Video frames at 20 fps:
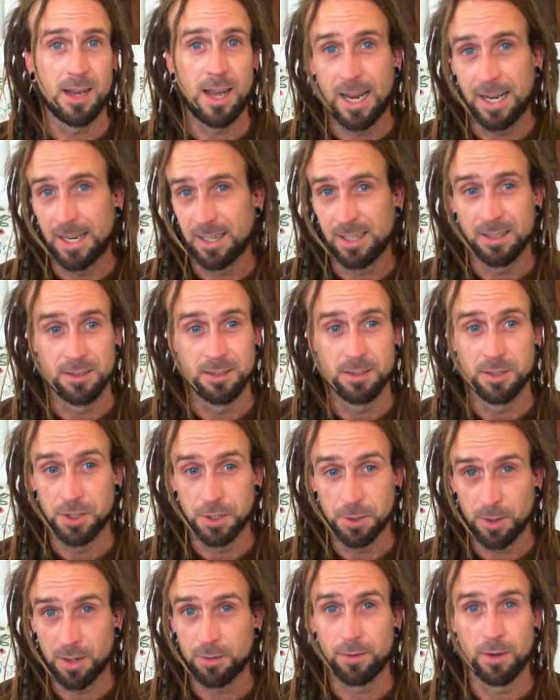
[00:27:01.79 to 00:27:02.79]
aliens,
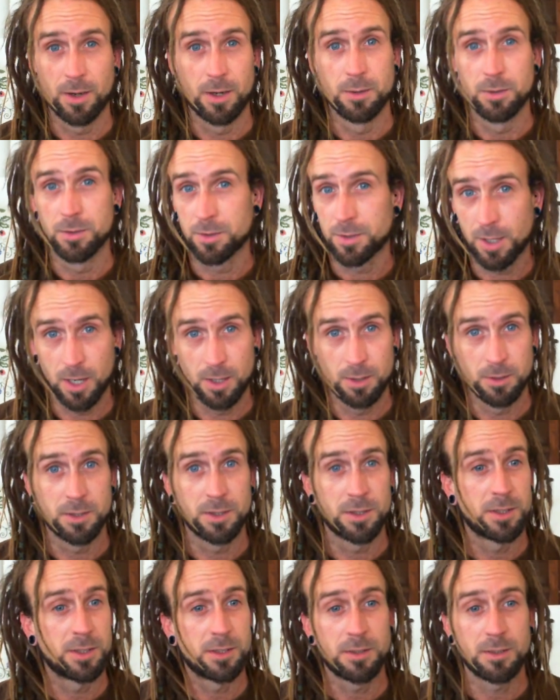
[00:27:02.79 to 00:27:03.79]
UFOs,
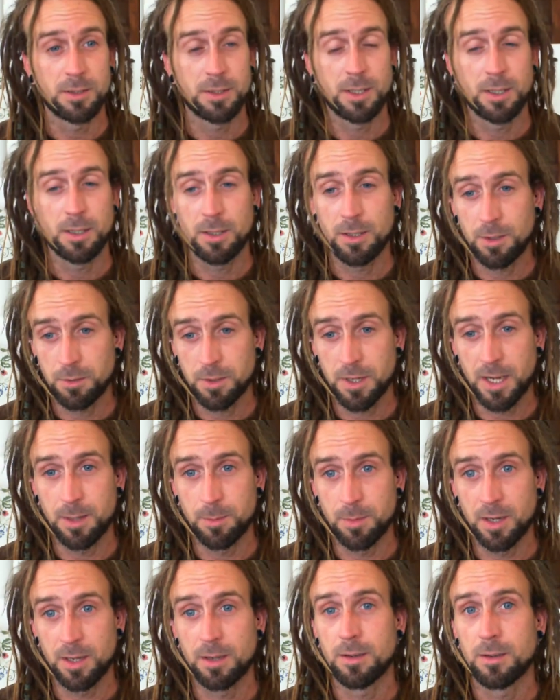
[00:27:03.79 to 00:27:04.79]
ghosts, you name
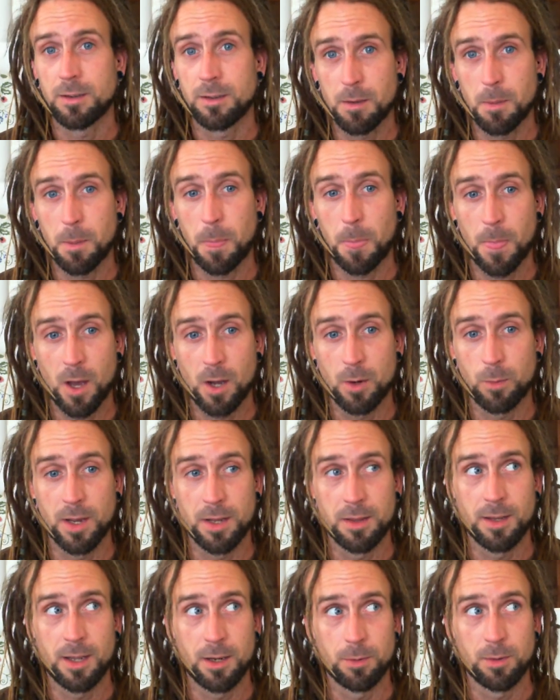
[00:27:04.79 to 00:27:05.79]
it, I
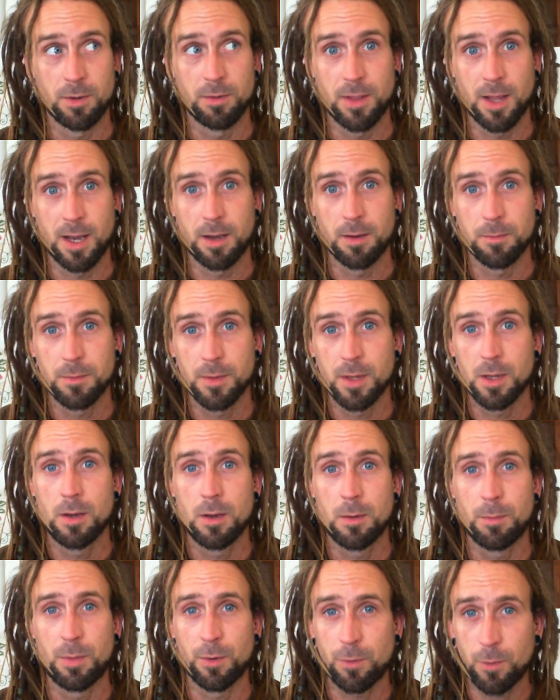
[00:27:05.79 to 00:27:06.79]
went there with that.
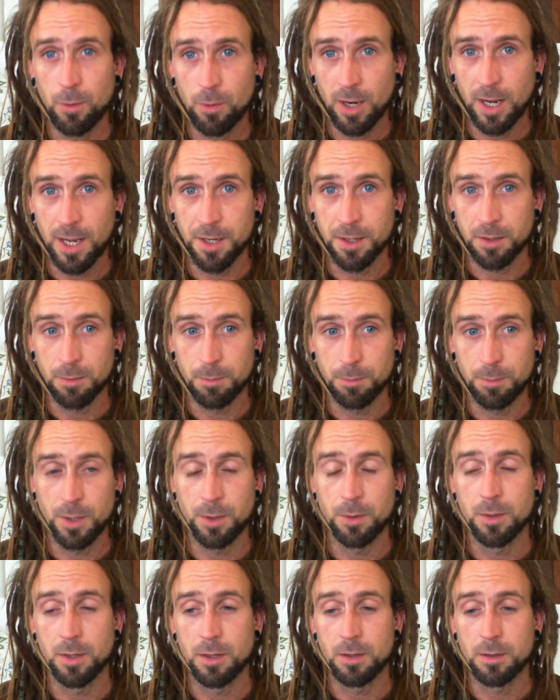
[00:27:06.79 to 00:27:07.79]
Before I had a
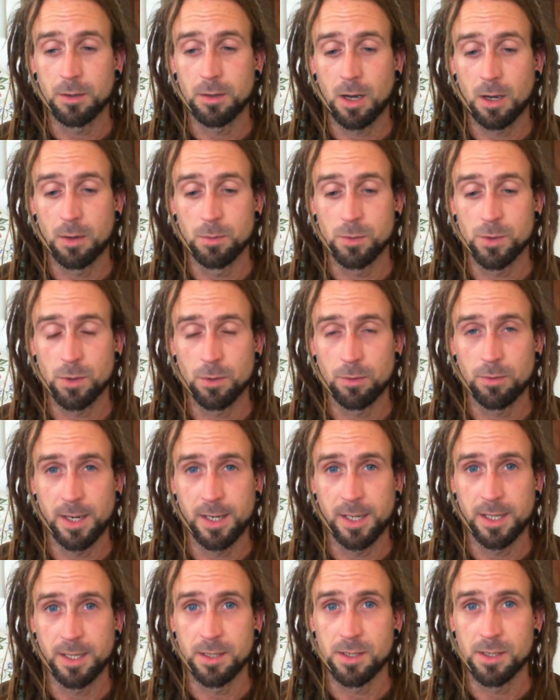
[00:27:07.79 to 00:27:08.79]
computer, I was
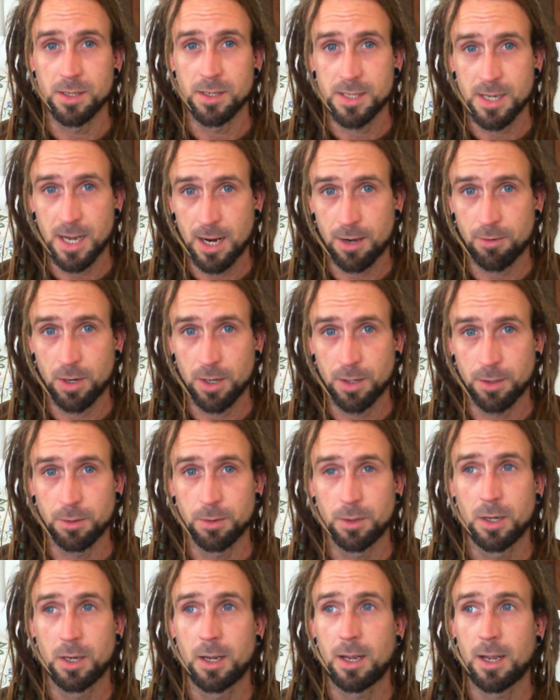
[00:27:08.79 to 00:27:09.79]
already into tarot
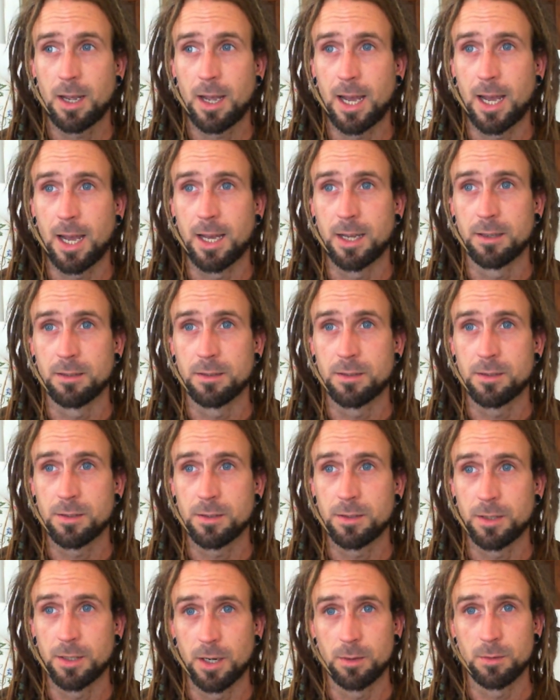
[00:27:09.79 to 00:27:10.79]
and
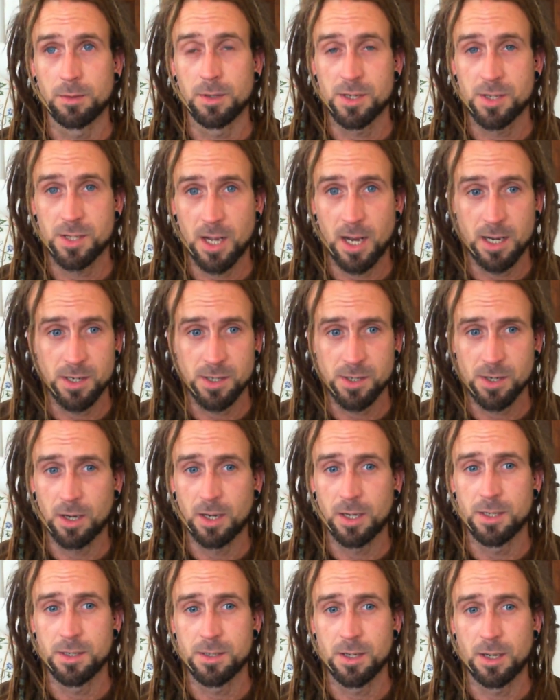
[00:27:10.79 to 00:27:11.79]
star
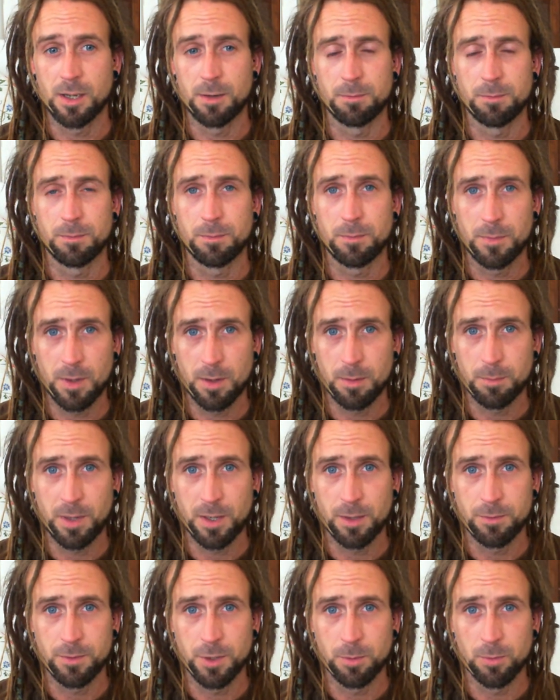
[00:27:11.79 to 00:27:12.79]
signs, a bit
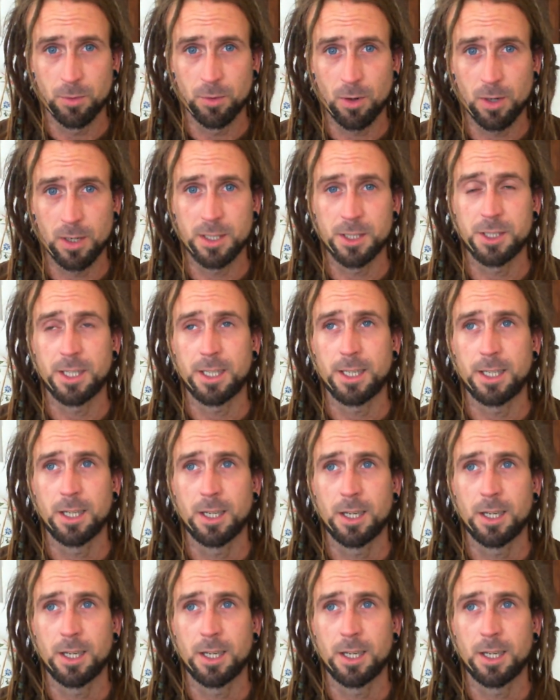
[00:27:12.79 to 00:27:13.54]
of numerology.